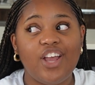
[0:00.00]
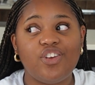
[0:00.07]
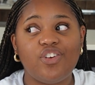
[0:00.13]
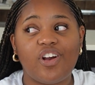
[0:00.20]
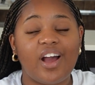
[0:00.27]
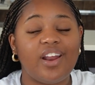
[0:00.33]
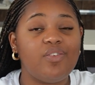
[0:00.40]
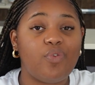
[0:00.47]

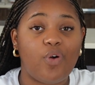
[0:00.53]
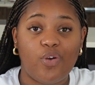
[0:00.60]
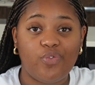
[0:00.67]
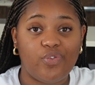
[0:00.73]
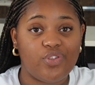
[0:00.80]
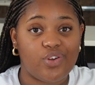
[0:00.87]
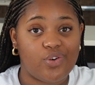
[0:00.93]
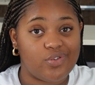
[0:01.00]
you're kind of
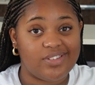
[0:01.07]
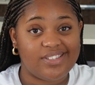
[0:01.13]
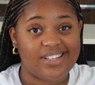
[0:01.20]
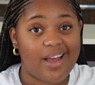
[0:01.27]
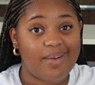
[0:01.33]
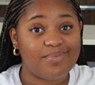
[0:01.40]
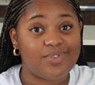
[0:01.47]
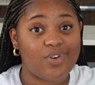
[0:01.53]
over the
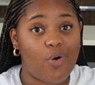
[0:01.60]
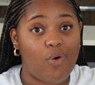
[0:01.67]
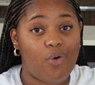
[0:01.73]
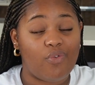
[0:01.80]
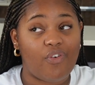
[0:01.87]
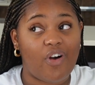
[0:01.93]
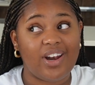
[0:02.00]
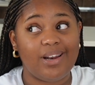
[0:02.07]
concept
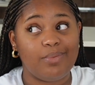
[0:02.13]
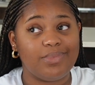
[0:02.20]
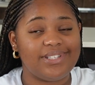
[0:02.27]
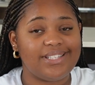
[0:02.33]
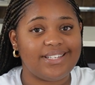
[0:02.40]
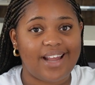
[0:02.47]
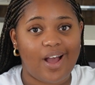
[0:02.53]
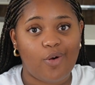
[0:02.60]
of
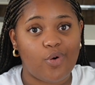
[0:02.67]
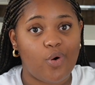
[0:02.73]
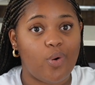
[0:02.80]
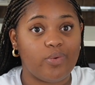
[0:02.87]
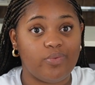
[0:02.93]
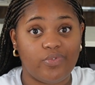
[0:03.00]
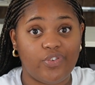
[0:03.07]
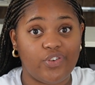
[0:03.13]
unlimited
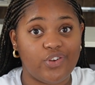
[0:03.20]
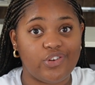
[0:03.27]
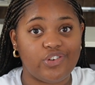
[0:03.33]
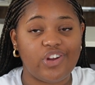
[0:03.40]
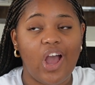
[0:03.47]
alcohol and food,